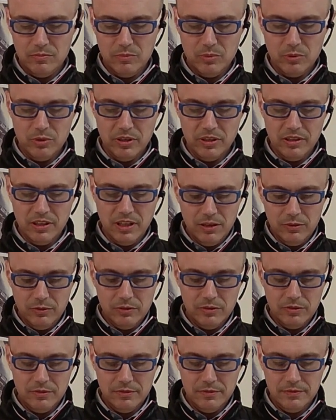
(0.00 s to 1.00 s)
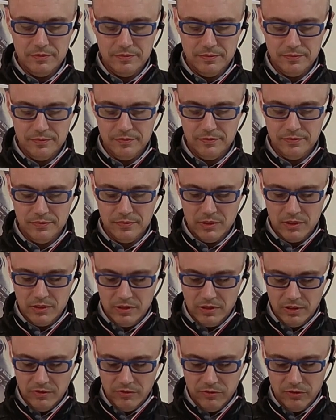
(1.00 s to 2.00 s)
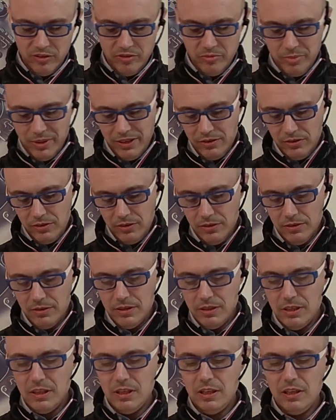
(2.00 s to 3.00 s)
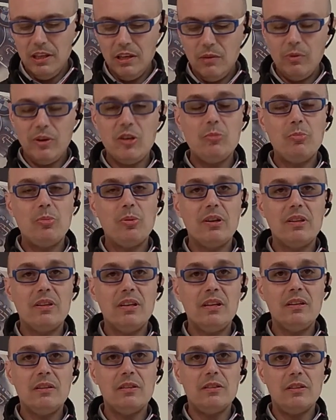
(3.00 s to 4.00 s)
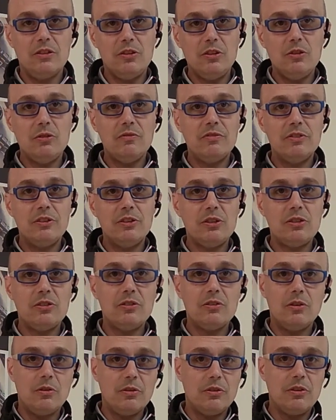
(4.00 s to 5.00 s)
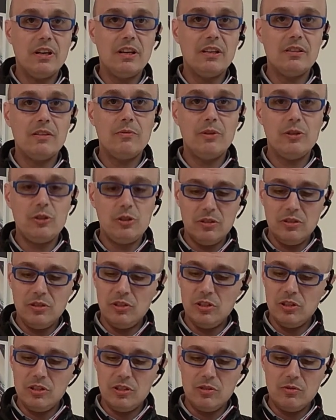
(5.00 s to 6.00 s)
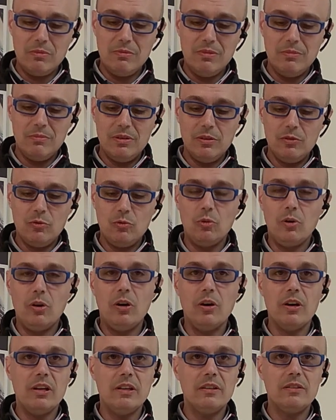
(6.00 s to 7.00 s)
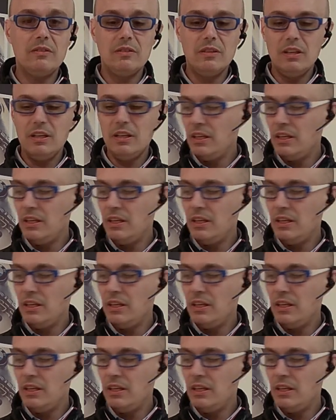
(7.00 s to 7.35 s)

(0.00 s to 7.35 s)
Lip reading: Pull it out, still full of petrol. And when you pull it in, the new version or the other version, just remember to oil it.